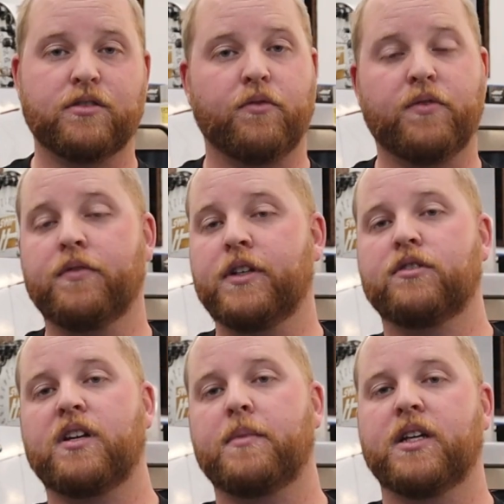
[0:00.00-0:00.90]
So feel free to
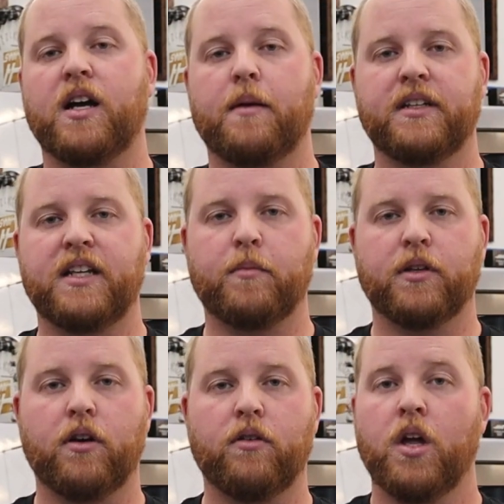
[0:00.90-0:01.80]
drop me a comment down
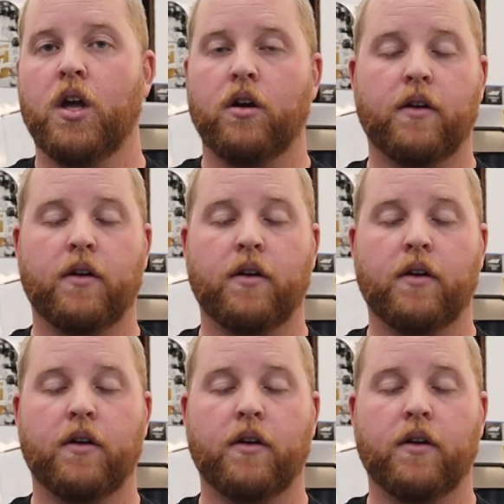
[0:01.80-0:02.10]
below,